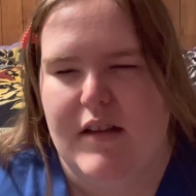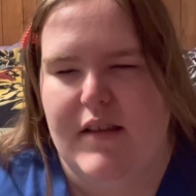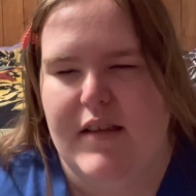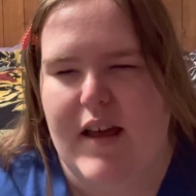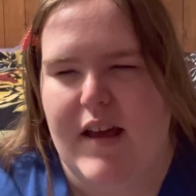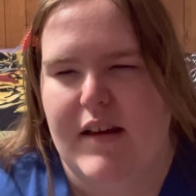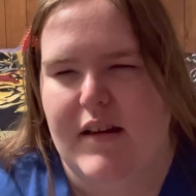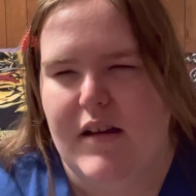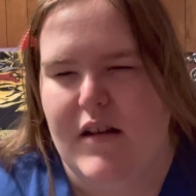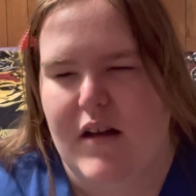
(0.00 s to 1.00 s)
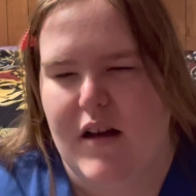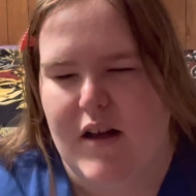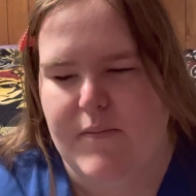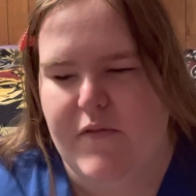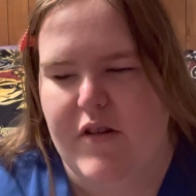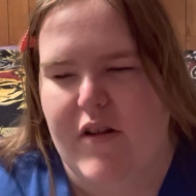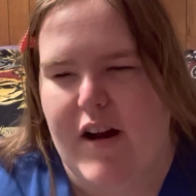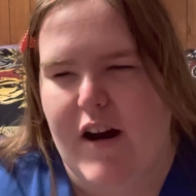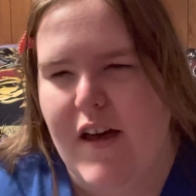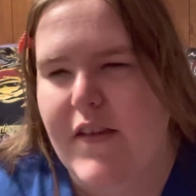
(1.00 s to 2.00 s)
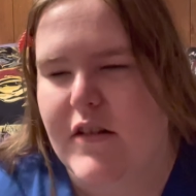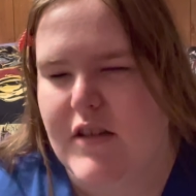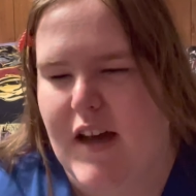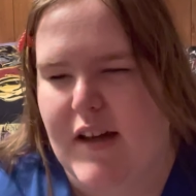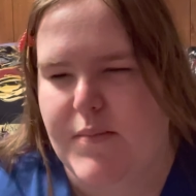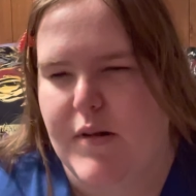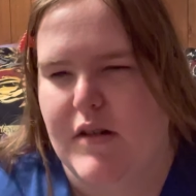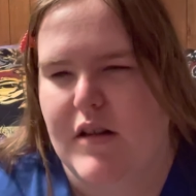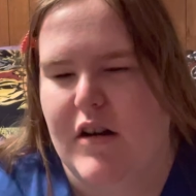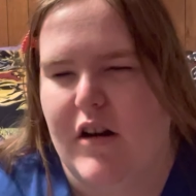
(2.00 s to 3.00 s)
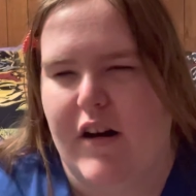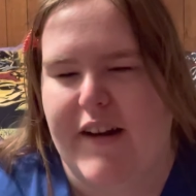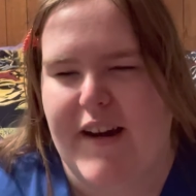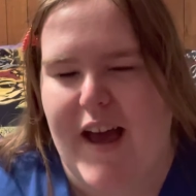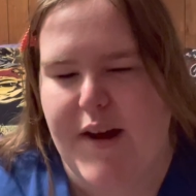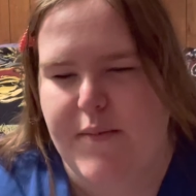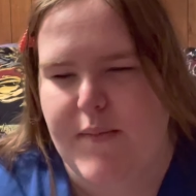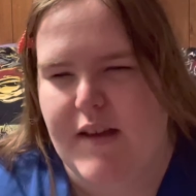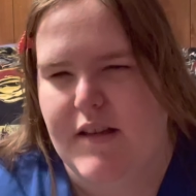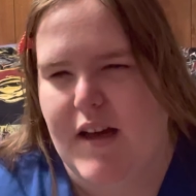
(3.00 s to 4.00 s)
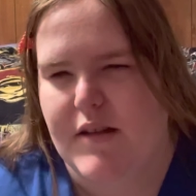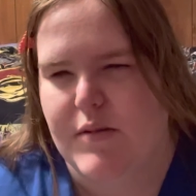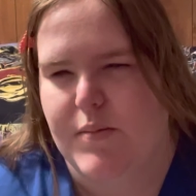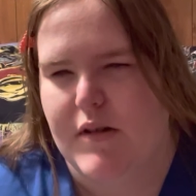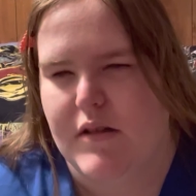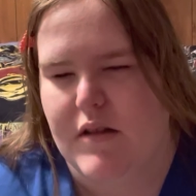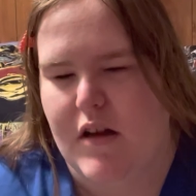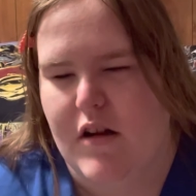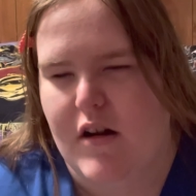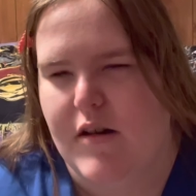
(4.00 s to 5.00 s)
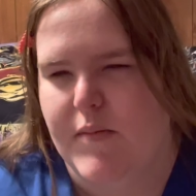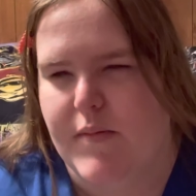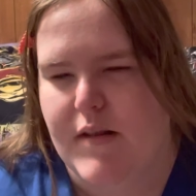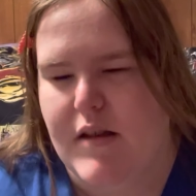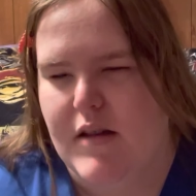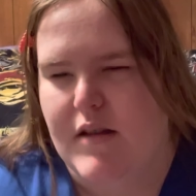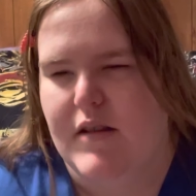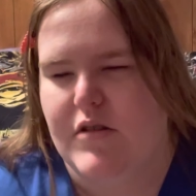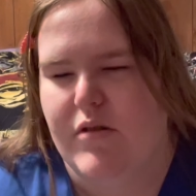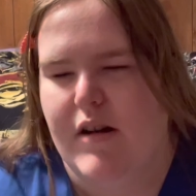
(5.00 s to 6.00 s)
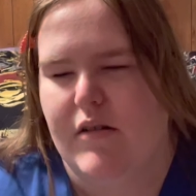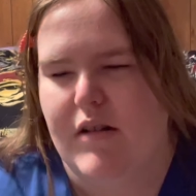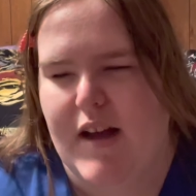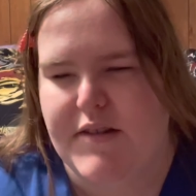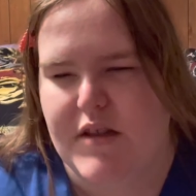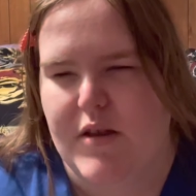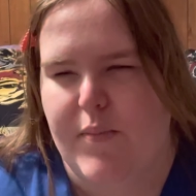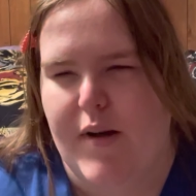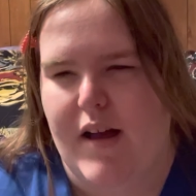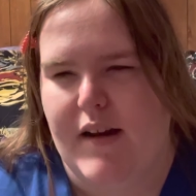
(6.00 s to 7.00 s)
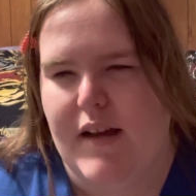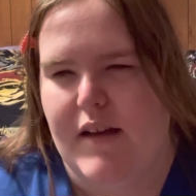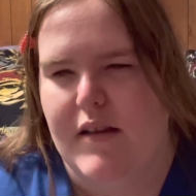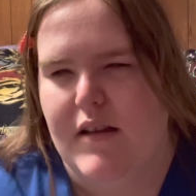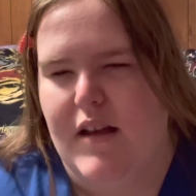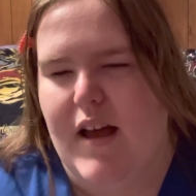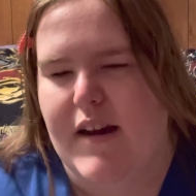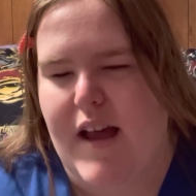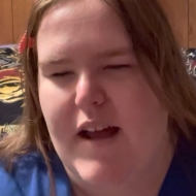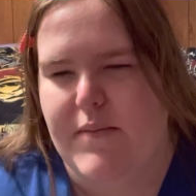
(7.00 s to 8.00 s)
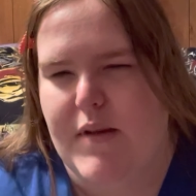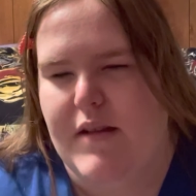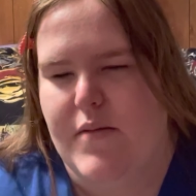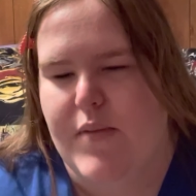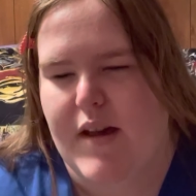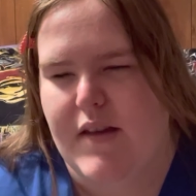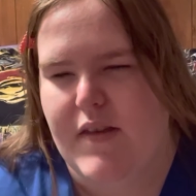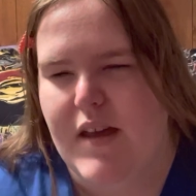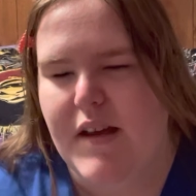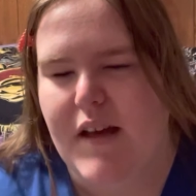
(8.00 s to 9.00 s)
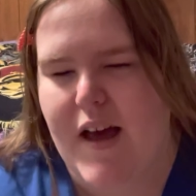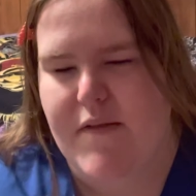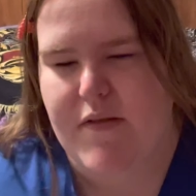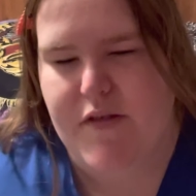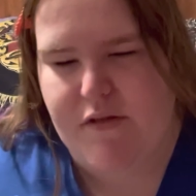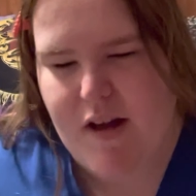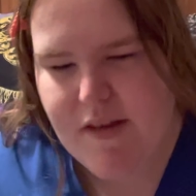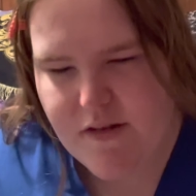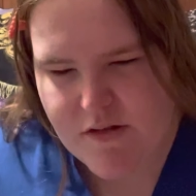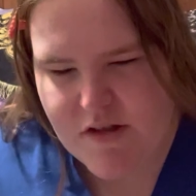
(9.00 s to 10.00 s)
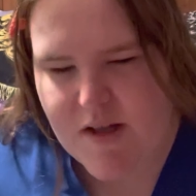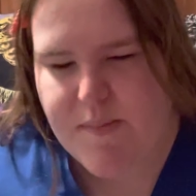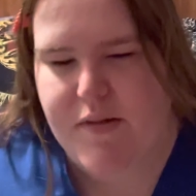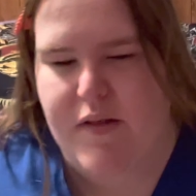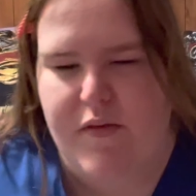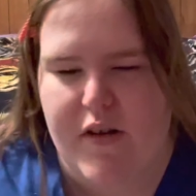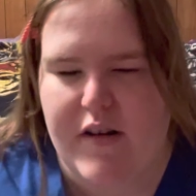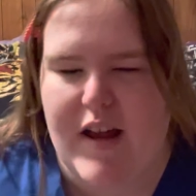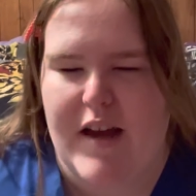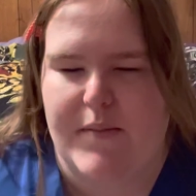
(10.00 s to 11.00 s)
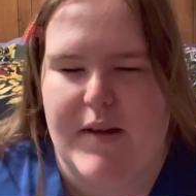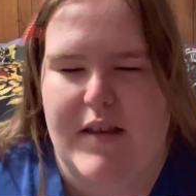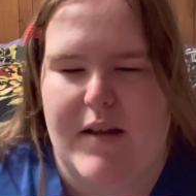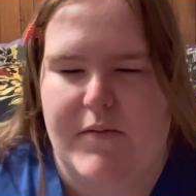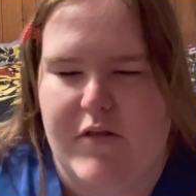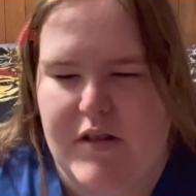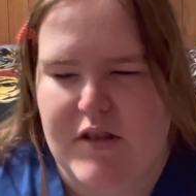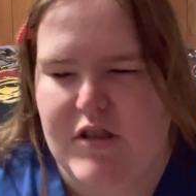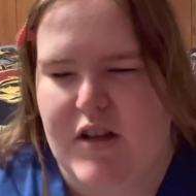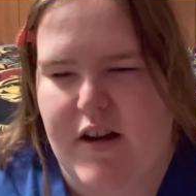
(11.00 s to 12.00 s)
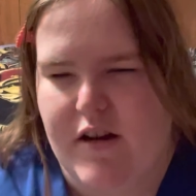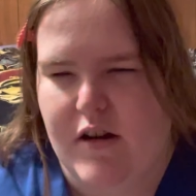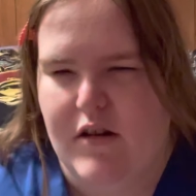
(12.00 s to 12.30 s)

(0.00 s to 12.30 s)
Then for our other textbook, our anatomy textbook, the Trail Guide to the Body. Anatomy is a big thing. I have a few other tips for anatomy that I'm going to share.